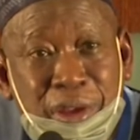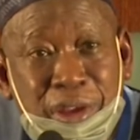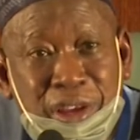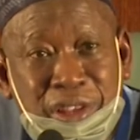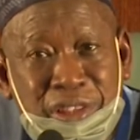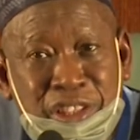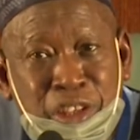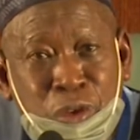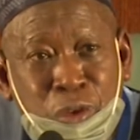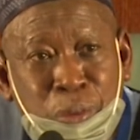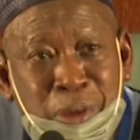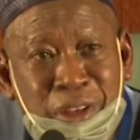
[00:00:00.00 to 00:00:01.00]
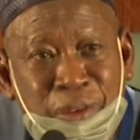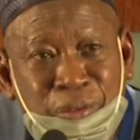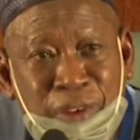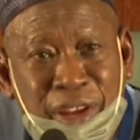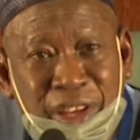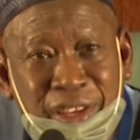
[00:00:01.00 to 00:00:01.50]
and then the nomadic
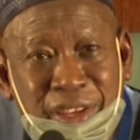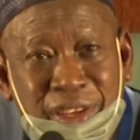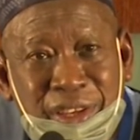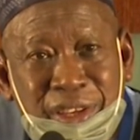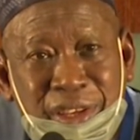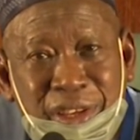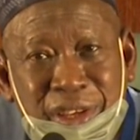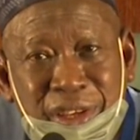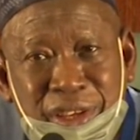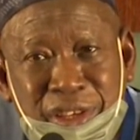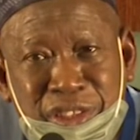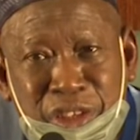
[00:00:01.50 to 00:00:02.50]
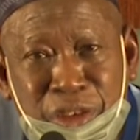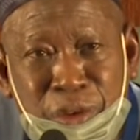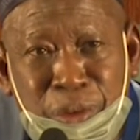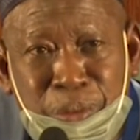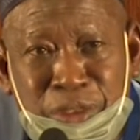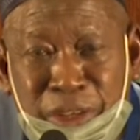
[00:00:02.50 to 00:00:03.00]
Fulani, instead
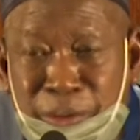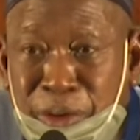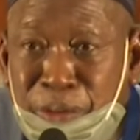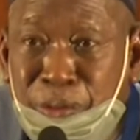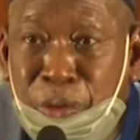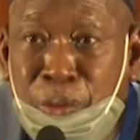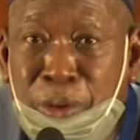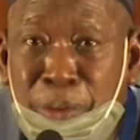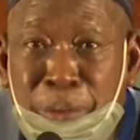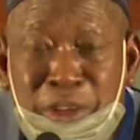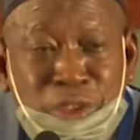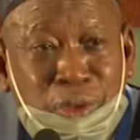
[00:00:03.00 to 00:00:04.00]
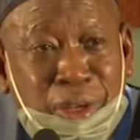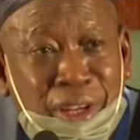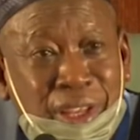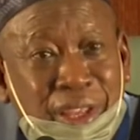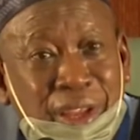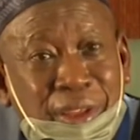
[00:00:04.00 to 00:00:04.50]
of traveling from one place to
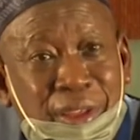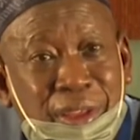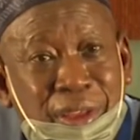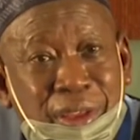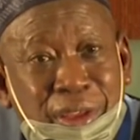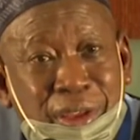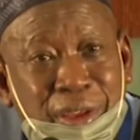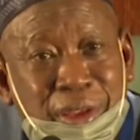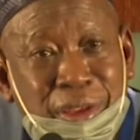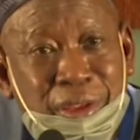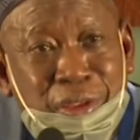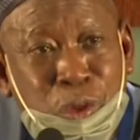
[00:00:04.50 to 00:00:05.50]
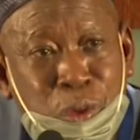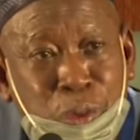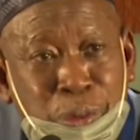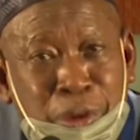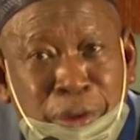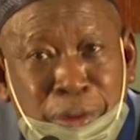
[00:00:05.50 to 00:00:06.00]
another, they will
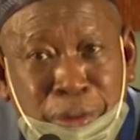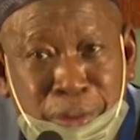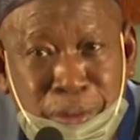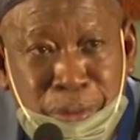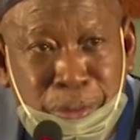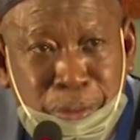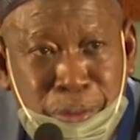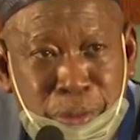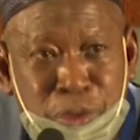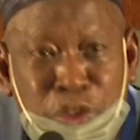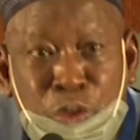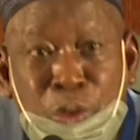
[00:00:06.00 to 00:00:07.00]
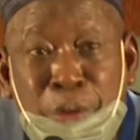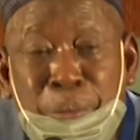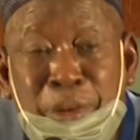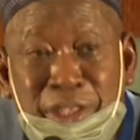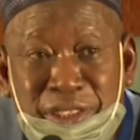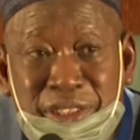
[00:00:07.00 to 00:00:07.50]
be put in one
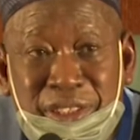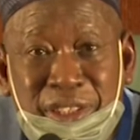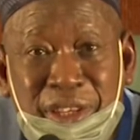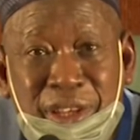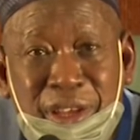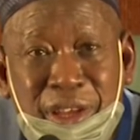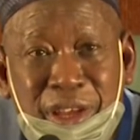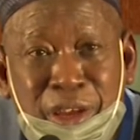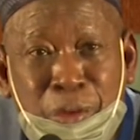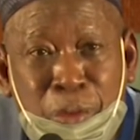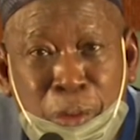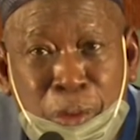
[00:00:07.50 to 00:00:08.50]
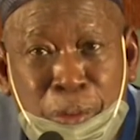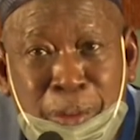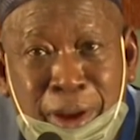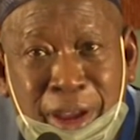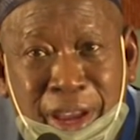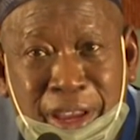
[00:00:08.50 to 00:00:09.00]
place, and we
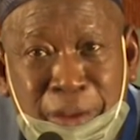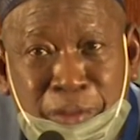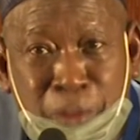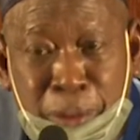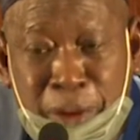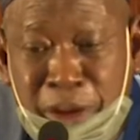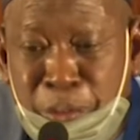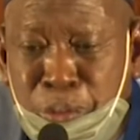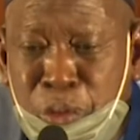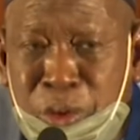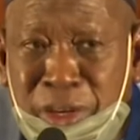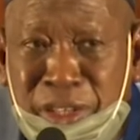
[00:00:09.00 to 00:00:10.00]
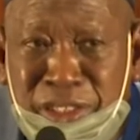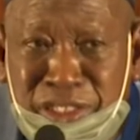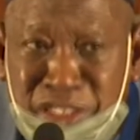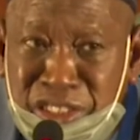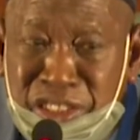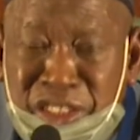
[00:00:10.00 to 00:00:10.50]
provide, provide modern
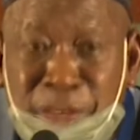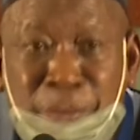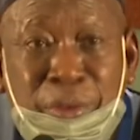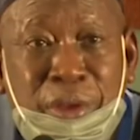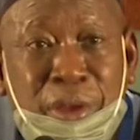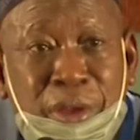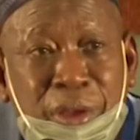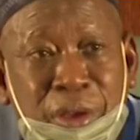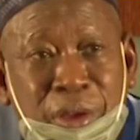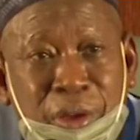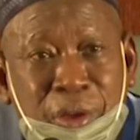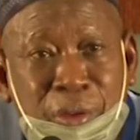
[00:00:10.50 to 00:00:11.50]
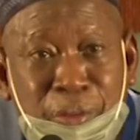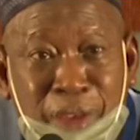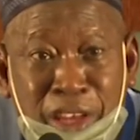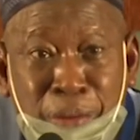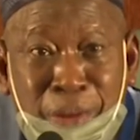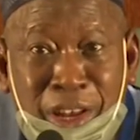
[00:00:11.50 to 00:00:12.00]
system of animal